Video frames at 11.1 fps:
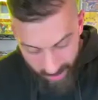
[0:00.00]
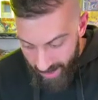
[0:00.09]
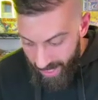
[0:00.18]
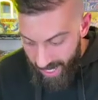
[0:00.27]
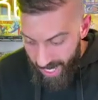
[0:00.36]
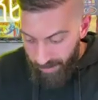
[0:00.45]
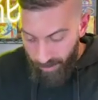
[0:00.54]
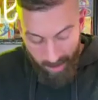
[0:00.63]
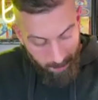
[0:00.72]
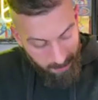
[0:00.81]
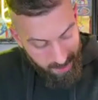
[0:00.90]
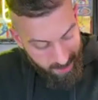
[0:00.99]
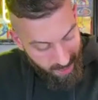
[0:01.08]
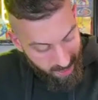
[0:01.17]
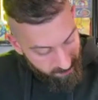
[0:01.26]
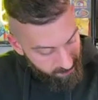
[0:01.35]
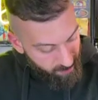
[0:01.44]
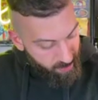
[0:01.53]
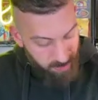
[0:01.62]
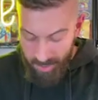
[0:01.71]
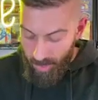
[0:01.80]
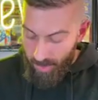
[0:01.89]
Uh, really appreciate you
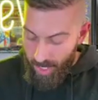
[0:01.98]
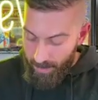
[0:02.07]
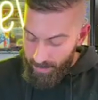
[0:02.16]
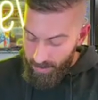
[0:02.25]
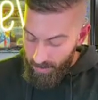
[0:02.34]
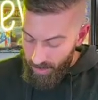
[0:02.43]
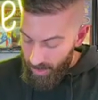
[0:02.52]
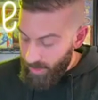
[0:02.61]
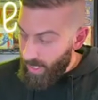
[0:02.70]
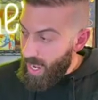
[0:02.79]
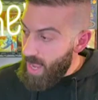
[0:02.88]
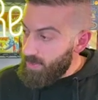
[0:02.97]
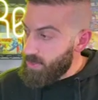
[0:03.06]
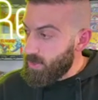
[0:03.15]
showing up to the lives.